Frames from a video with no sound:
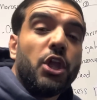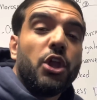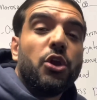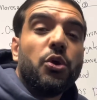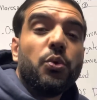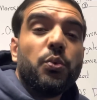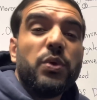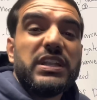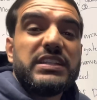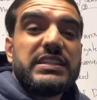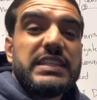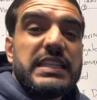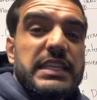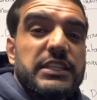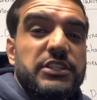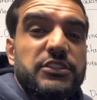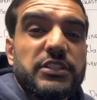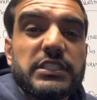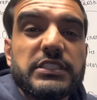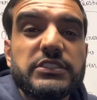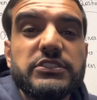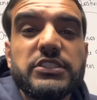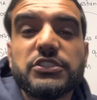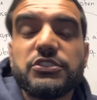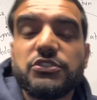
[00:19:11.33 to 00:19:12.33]
where
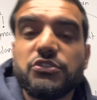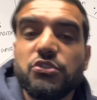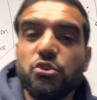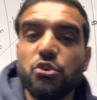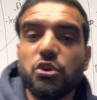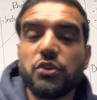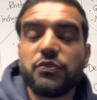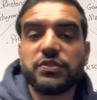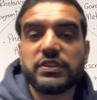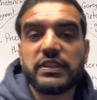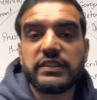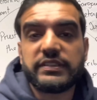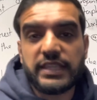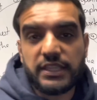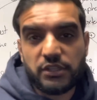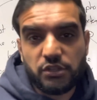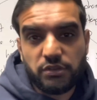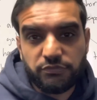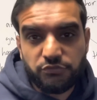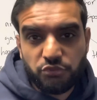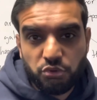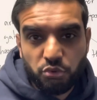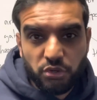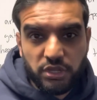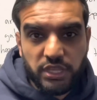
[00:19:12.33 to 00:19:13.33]
teachers just talk for the sake of
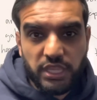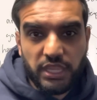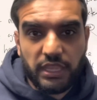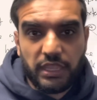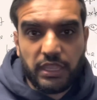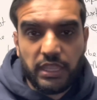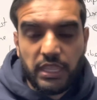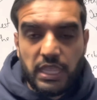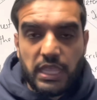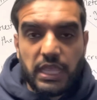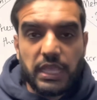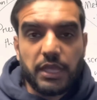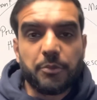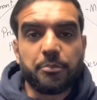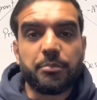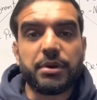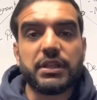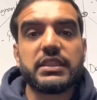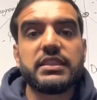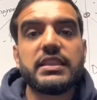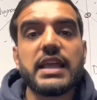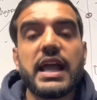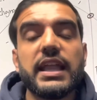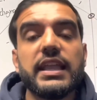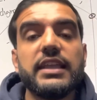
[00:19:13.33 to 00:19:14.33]
talking.
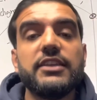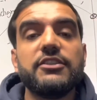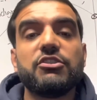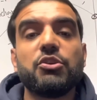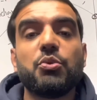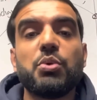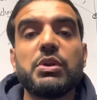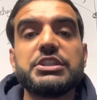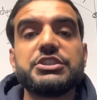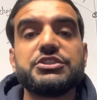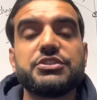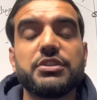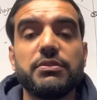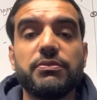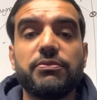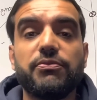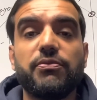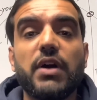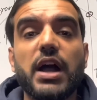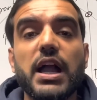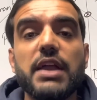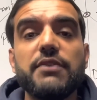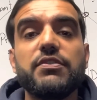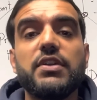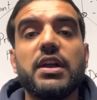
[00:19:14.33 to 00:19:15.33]
But that is question
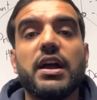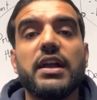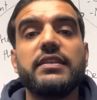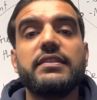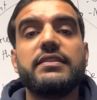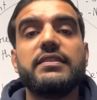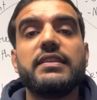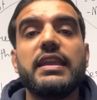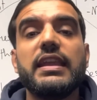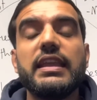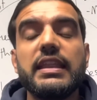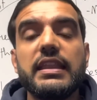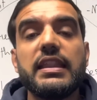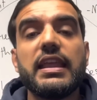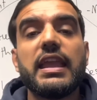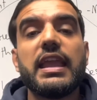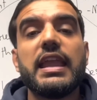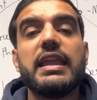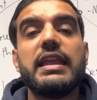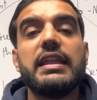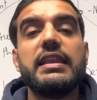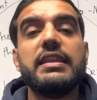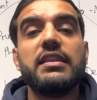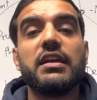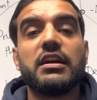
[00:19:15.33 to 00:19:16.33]
5, guys, in
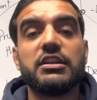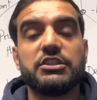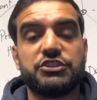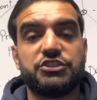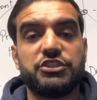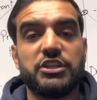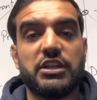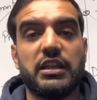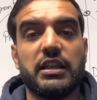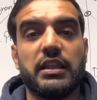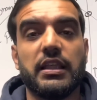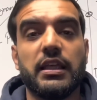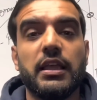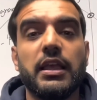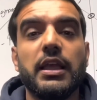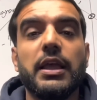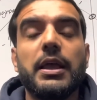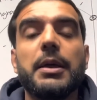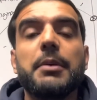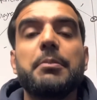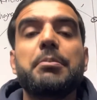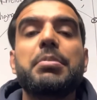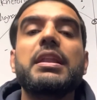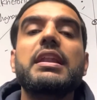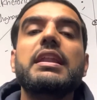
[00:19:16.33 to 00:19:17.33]
a nutshell.
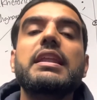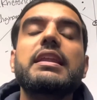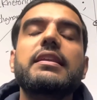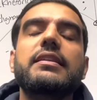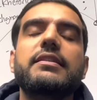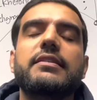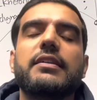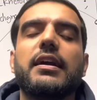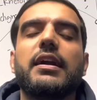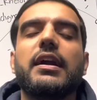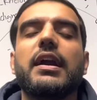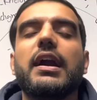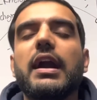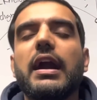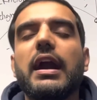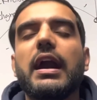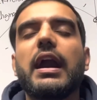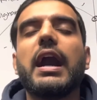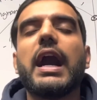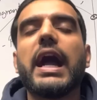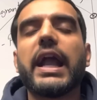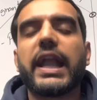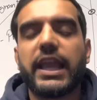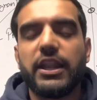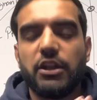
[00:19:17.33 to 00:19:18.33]
Please,
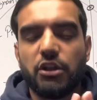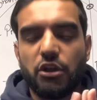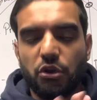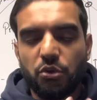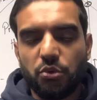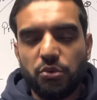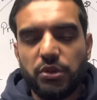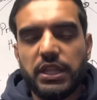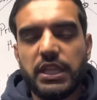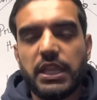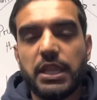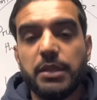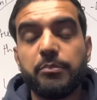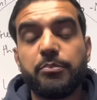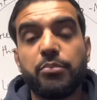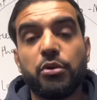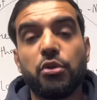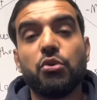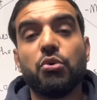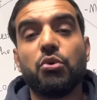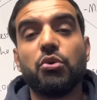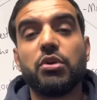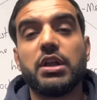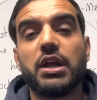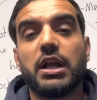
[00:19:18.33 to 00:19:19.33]
I can only
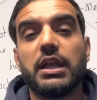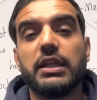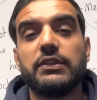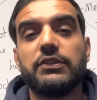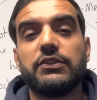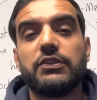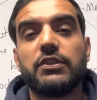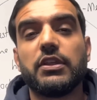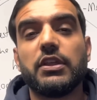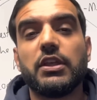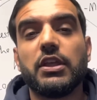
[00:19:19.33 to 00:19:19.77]
implore, guys.